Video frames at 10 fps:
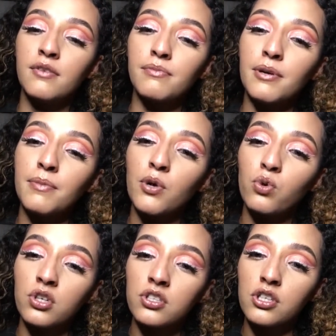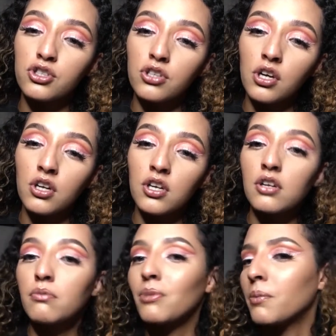But my words are
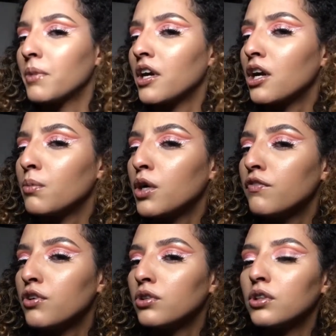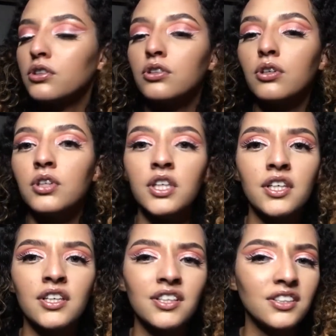stuttering. My makeup overall though,
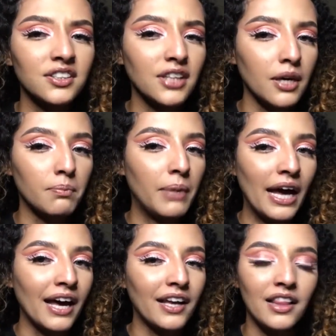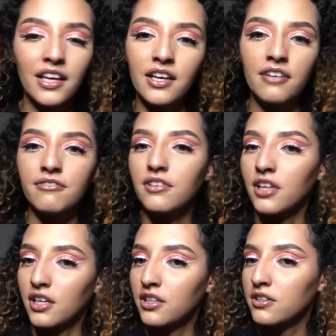it's not bad. Like I feel
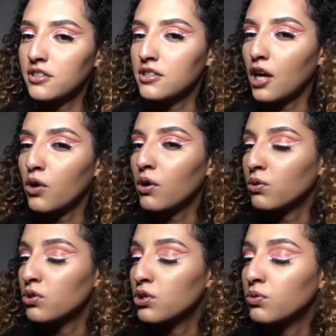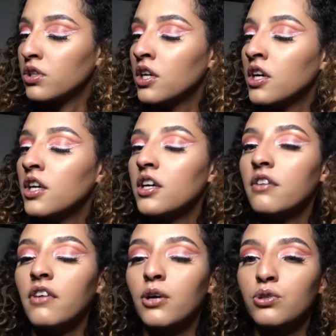like this is how I would do it.
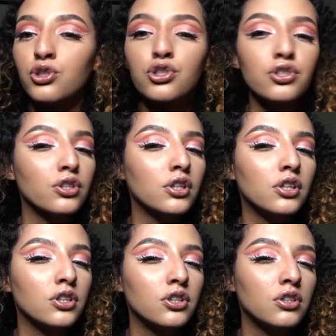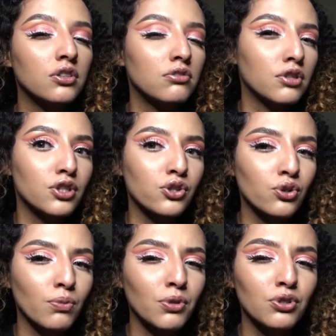I was
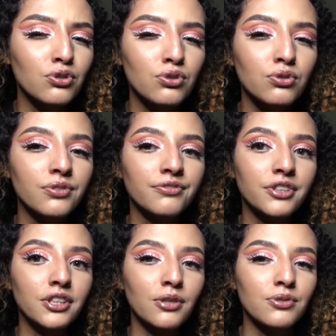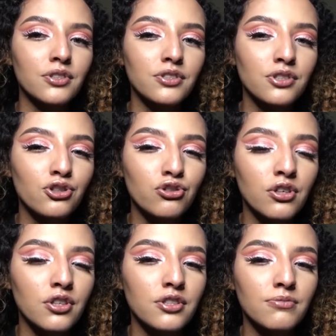sober too. She was gonna say how
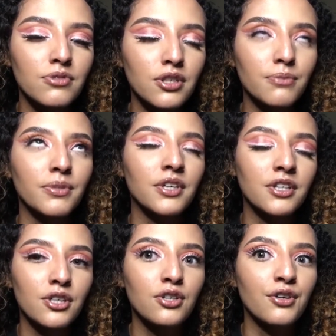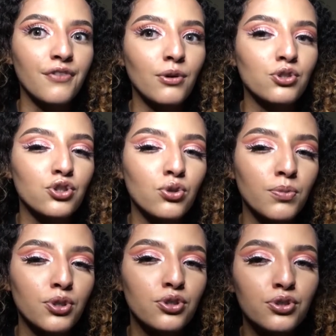come, but because I was
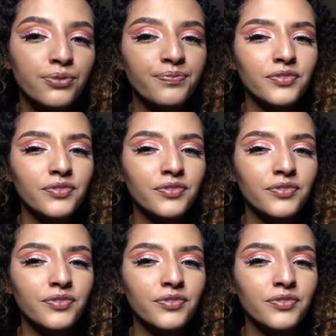sober too.